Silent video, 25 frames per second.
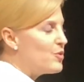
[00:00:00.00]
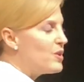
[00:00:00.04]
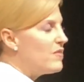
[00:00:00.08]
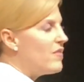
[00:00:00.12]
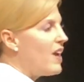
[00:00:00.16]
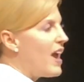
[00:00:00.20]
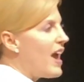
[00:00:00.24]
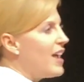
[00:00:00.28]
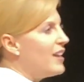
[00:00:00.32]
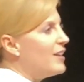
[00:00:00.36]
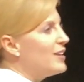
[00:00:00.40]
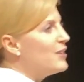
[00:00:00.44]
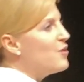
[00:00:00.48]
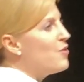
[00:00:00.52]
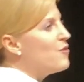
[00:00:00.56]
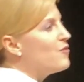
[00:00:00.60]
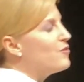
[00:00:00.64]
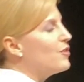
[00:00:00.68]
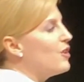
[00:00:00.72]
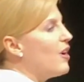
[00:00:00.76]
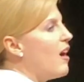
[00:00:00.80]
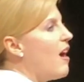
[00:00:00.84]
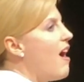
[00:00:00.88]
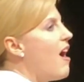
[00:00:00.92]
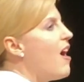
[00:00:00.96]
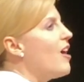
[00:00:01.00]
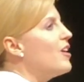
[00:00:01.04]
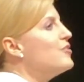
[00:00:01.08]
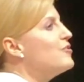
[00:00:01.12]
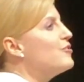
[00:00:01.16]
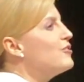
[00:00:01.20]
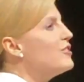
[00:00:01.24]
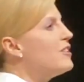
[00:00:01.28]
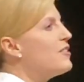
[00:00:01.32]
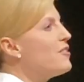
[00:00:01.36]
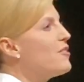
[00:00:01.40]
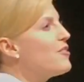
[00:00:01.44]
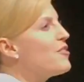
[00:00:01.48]
We've added over
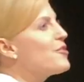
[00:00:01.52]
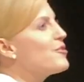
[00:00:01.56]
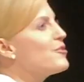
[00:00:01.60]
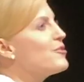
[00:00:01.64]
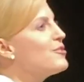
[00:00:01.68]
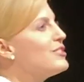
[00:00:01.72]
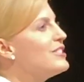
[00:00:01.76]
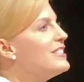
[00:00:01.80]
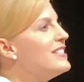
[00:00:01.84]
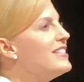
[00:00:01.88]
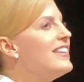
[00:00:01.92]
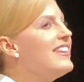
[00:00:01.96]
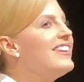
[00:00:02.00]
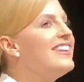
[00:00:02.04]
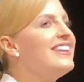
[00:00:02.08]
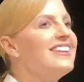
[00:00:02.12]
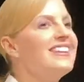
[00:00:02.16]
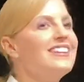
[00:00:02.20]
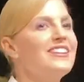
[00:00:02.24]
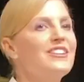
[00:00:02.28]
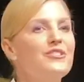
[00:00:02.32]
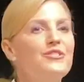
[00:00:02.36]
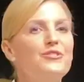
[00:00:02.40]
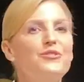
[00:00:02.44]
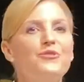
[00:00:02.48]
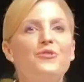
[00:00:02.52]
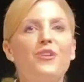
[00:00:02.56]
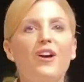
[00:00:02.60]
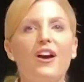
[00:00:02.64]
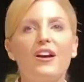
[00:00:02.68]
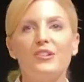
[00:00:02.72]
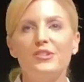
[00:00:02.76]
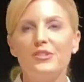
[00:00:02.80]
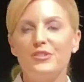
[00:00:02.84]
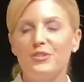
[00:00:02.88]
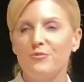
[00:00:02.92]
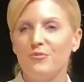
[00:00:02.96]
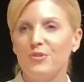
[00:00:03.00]
113 new
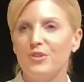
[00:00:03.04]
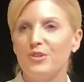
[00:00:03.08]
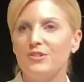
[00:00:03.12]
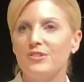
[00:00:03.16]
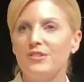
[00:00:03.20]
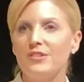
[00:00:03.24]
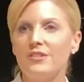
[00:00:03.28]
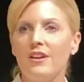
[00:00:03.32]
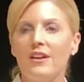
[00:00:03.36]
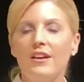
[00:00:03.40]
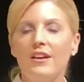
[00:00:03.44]
customers,